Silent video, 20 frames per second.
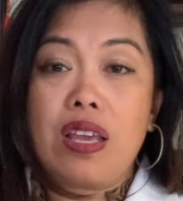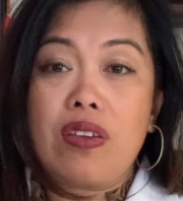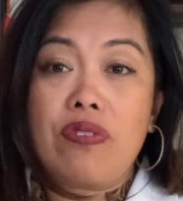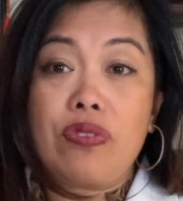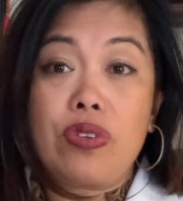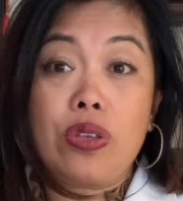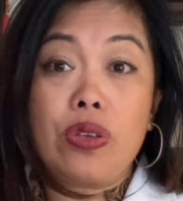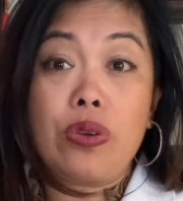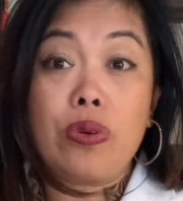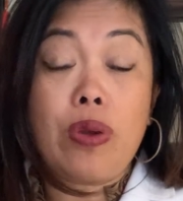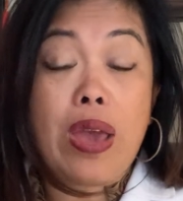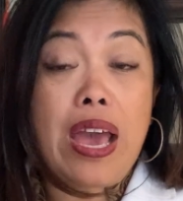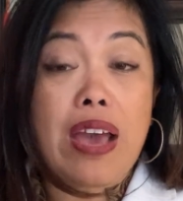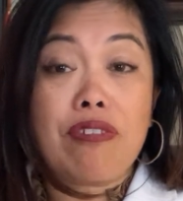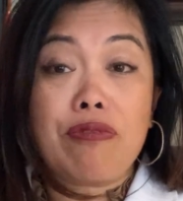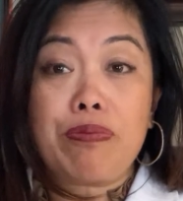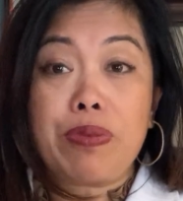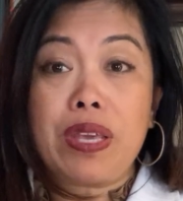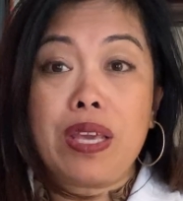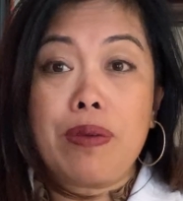if you
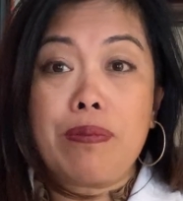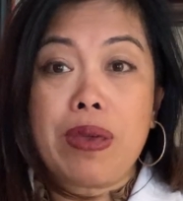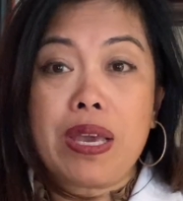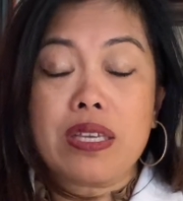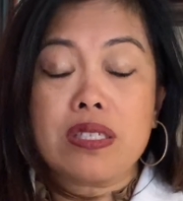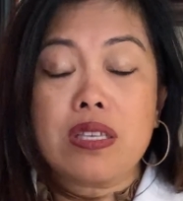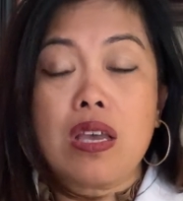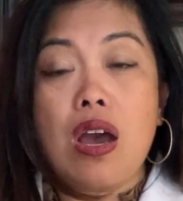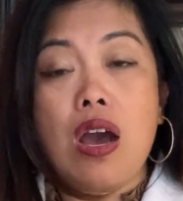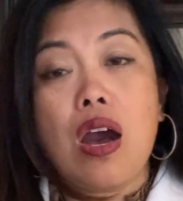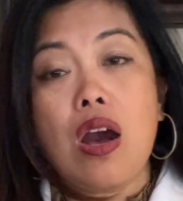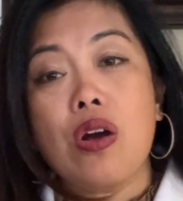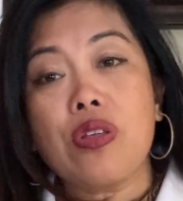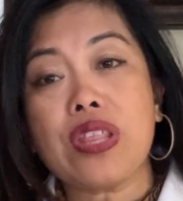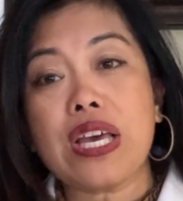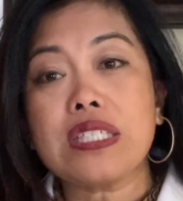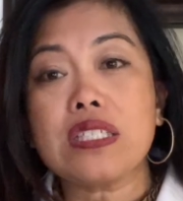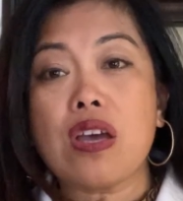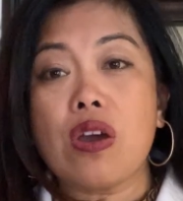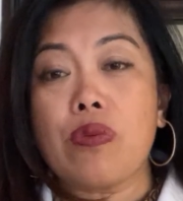have PMS, oh,
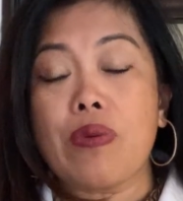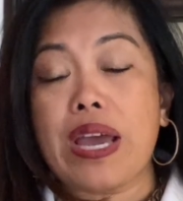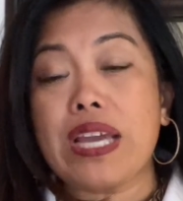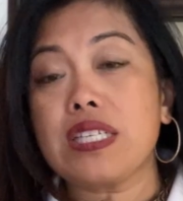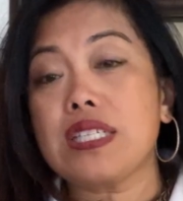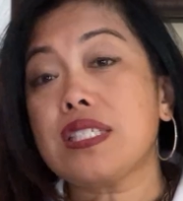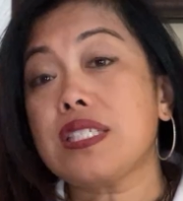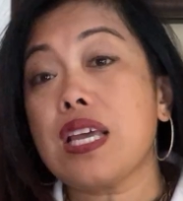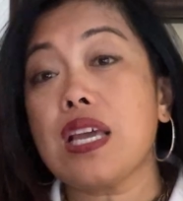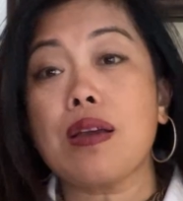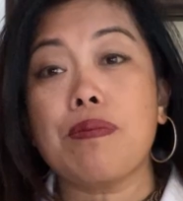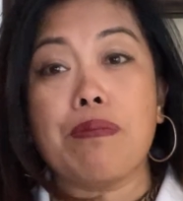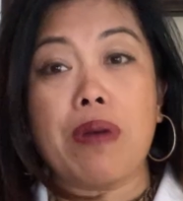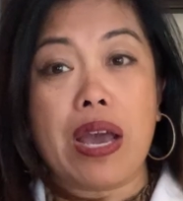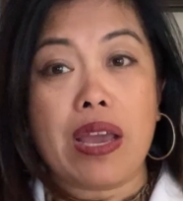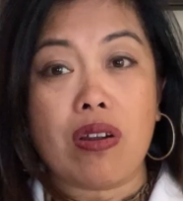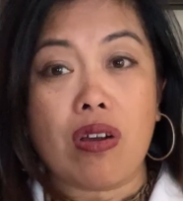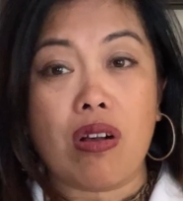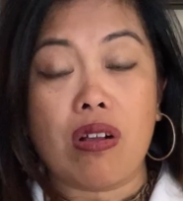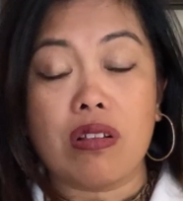that's all right. Just take a
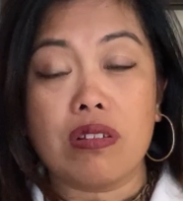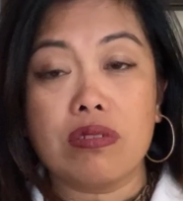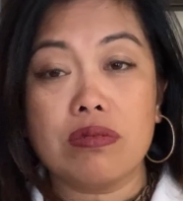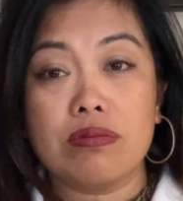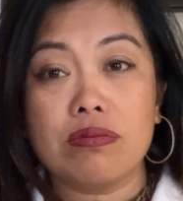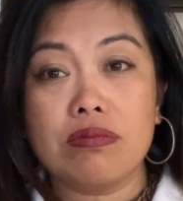Midol.